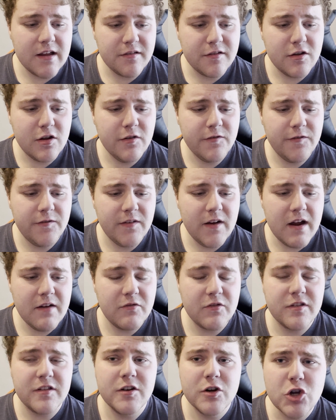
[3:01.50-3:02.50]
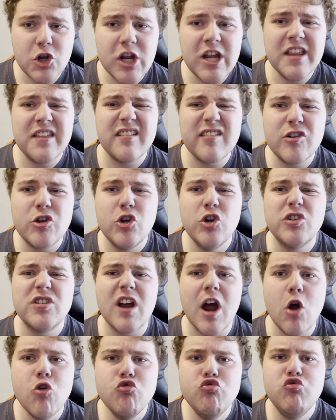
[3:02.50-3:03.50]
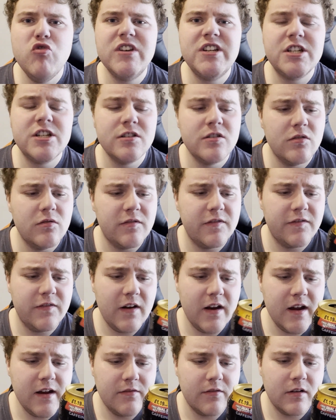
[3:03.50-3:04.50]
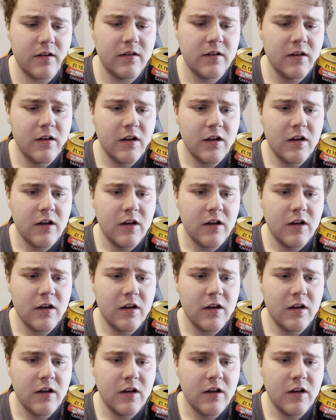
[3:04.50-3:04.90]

it's a good flavour. It's a good original flavour.